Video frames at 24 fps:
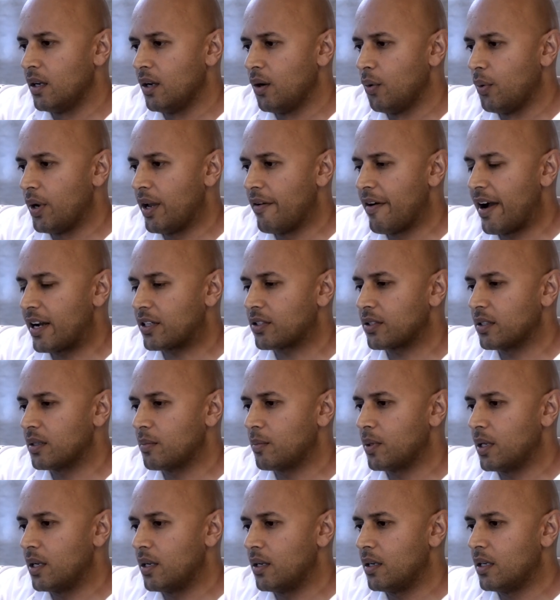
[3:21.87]
We have actually
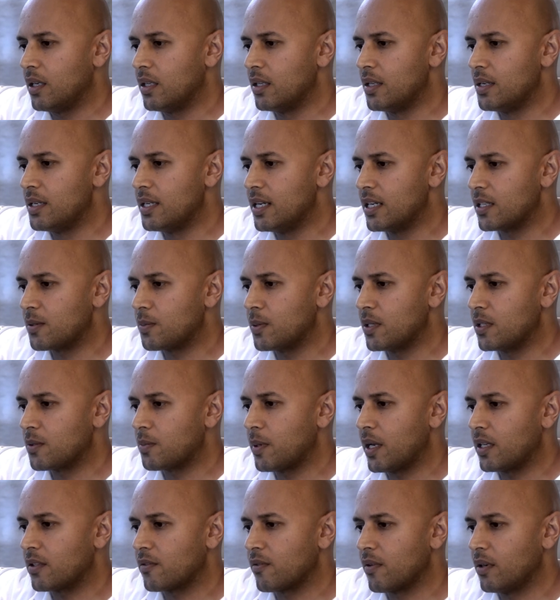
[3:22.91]
been in the DSP
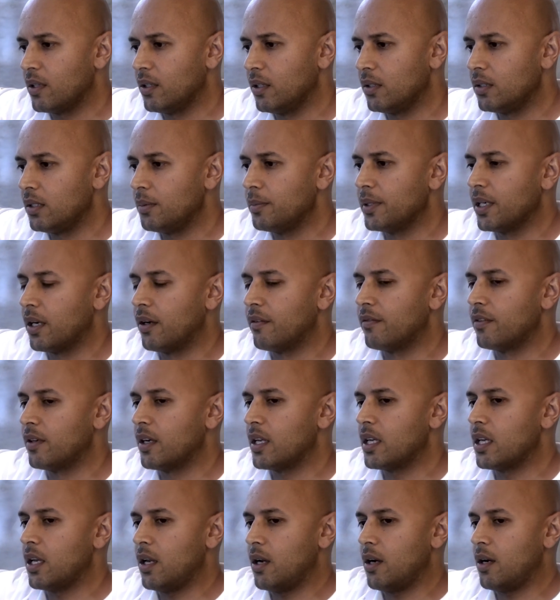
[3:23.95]
space for a little bit over a
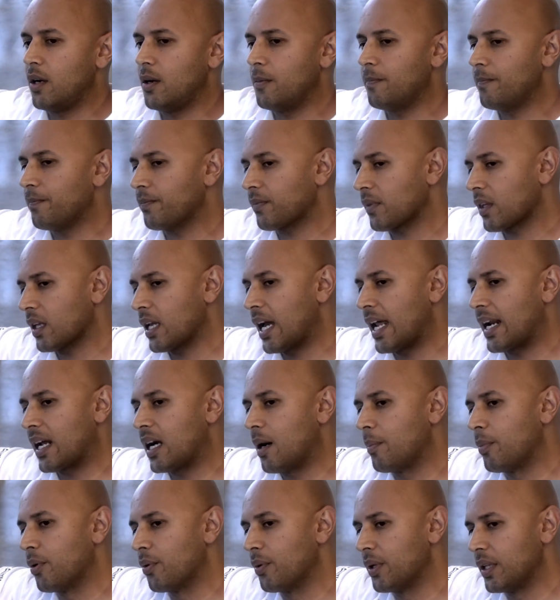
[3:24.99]
year. Had a
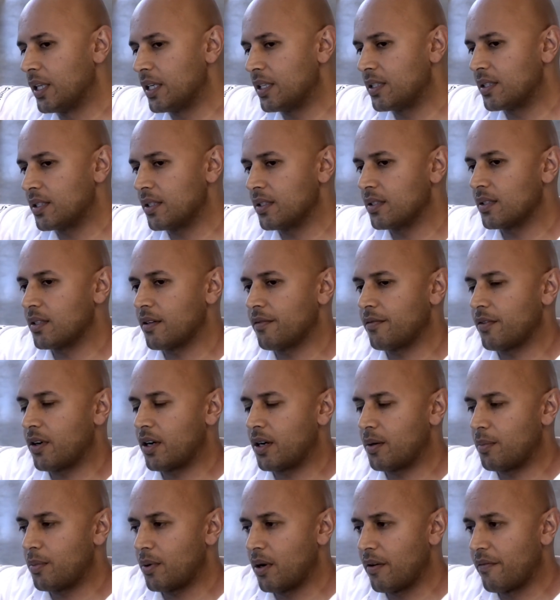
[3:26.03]
couple releases of
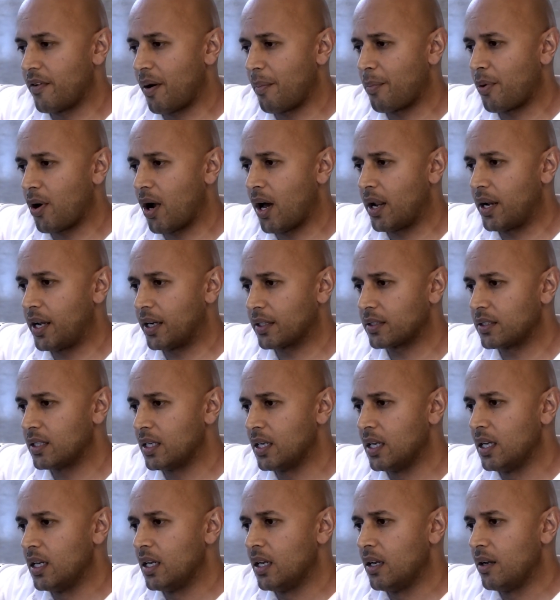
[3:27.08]
our of our product.
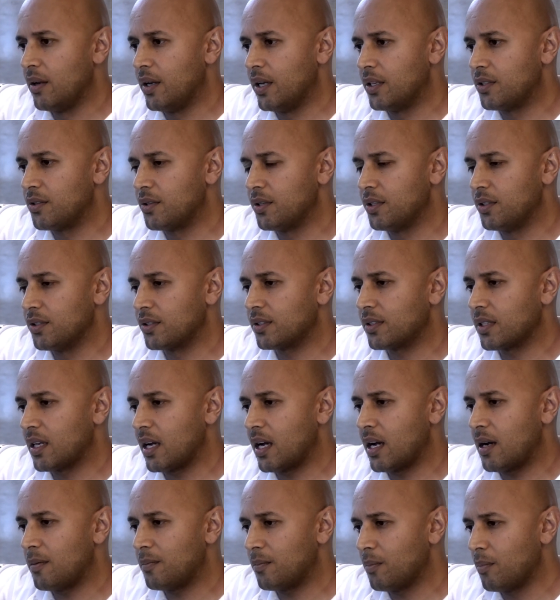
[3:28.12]
We introduced
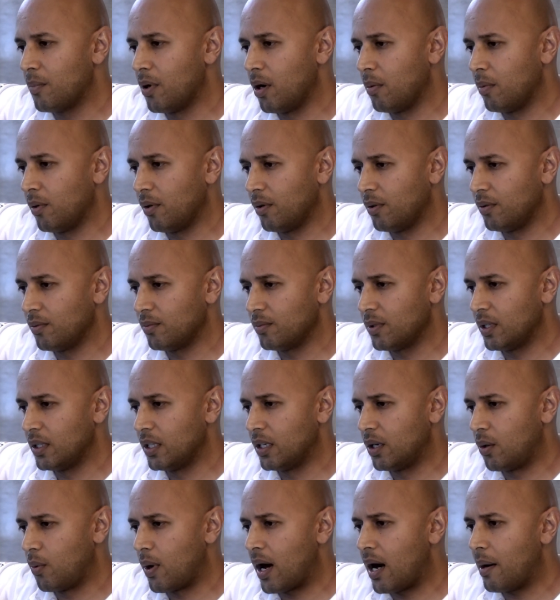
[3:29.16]
um, mobile a
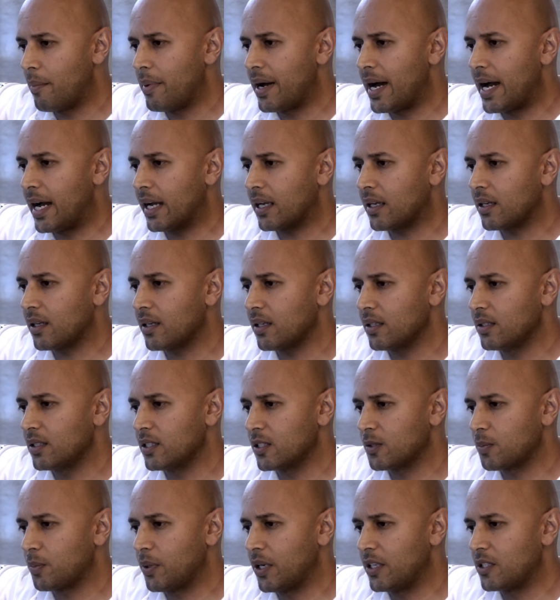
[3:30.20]
little while back.
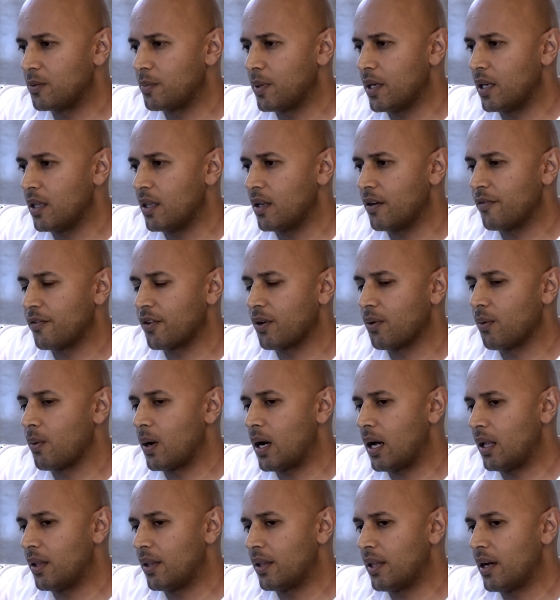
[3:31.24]
Display's been in there for a
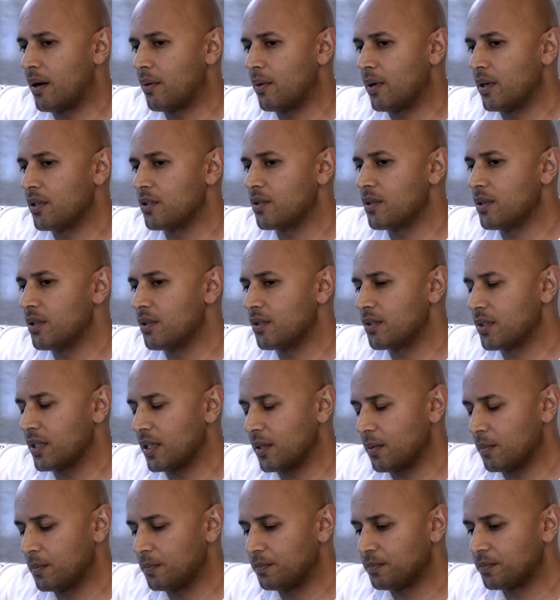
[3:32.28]
while, and now we're
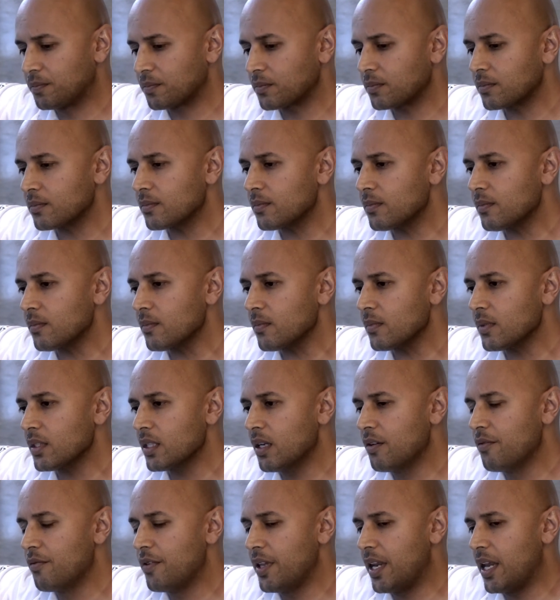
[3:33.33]
introducing
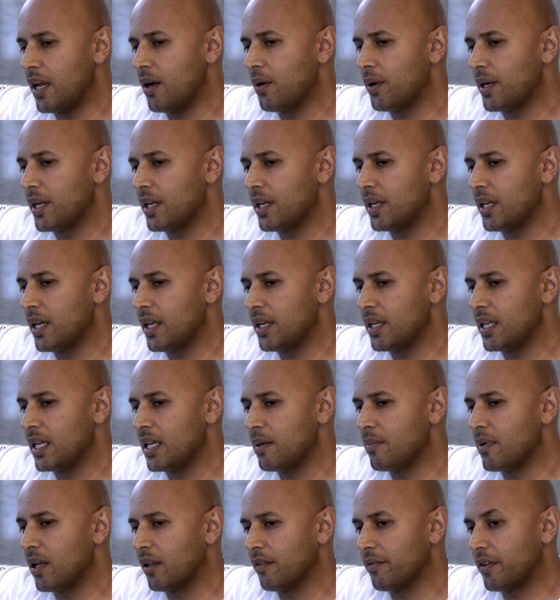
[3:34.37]
video and, and
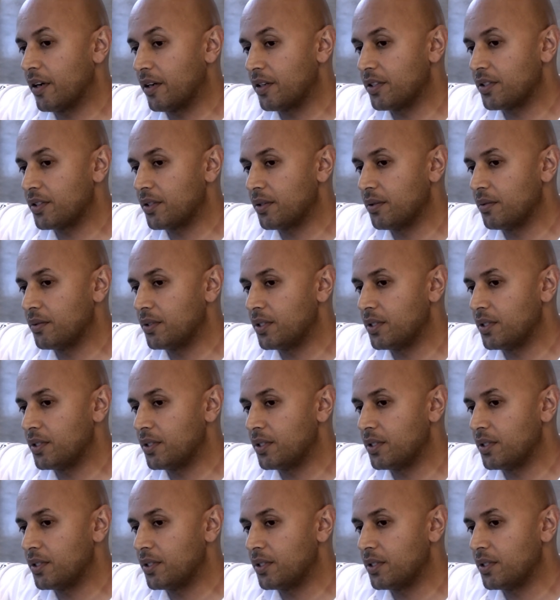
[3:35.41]
email very soon